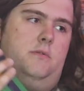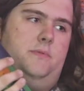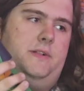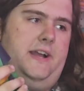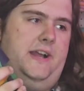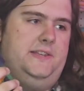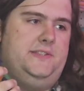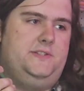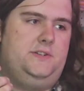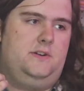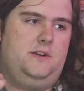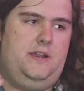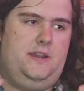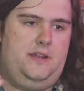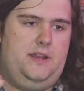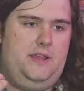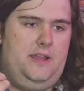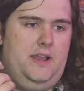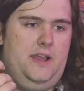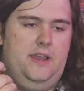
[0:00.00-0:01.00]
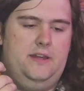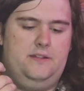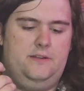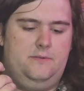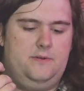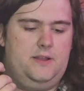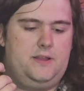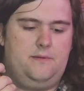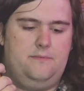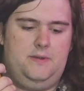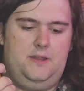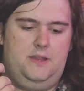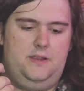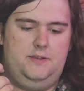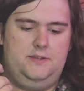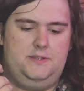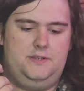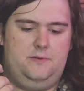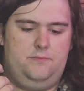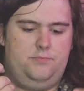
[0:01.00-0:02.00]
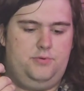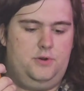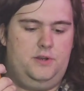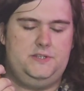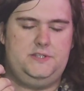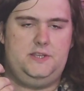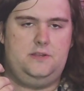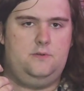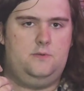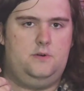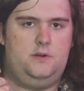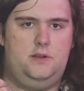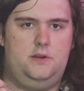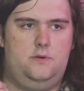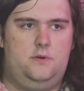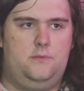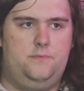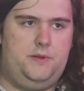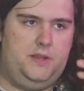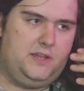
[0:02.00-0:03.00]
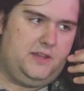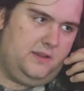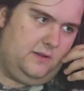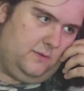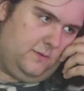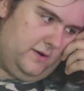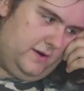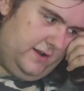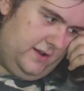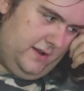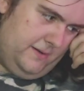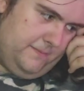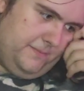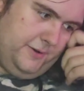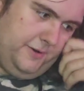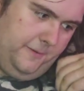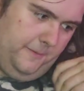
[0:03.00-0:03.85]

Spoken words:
blaster, and I highly recommend printing one or picking one up.